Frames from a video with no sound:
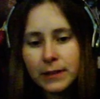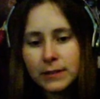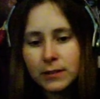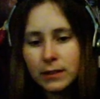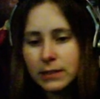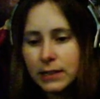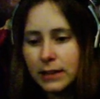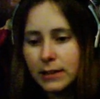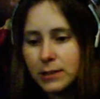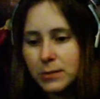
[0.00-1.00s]
So let's
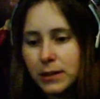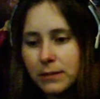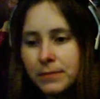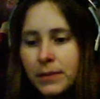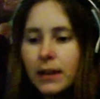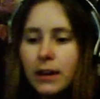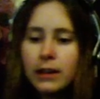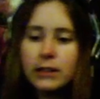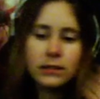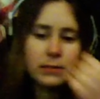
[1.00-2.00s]
get this one.
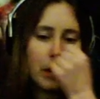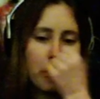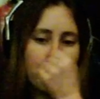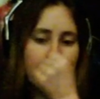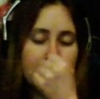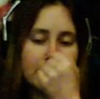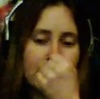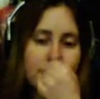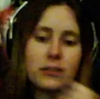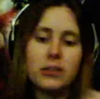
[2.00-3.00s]
It's about thirty
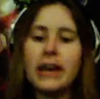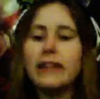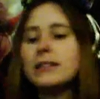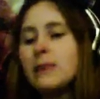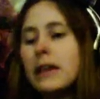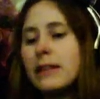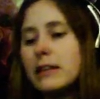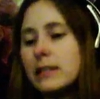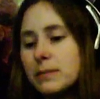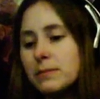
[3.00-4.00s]
cents. So yeah, this method
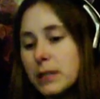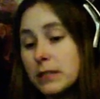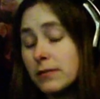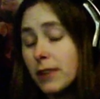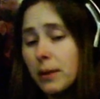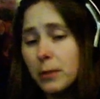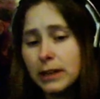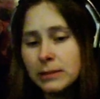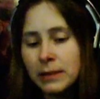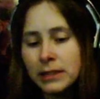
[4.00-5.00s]
is, is far more
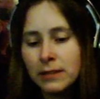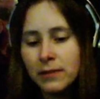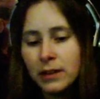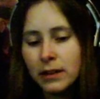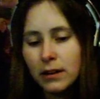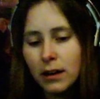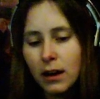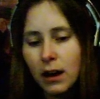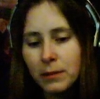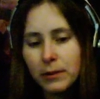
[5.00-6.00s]
expensive than uh,
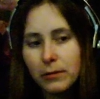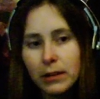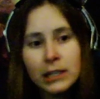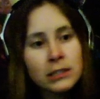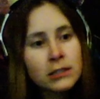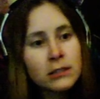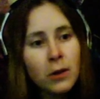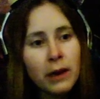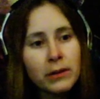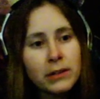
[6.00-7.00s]
augment rares, so
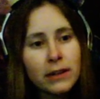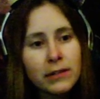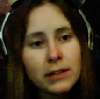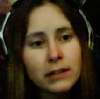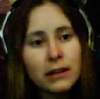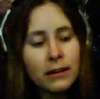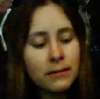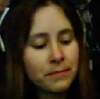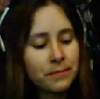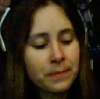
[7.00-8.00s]
I would definitely
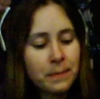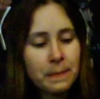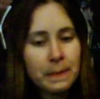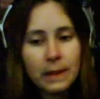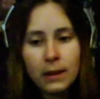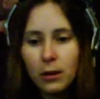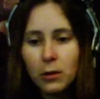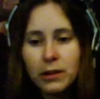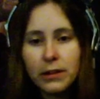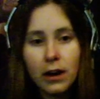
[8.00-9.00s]
go
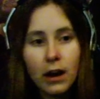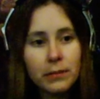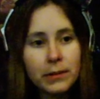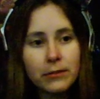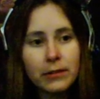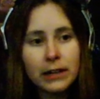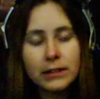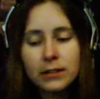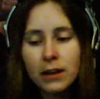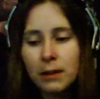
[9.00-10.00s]
with the augment
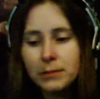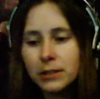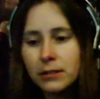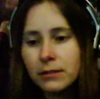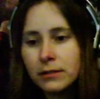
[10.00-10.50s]
rares option.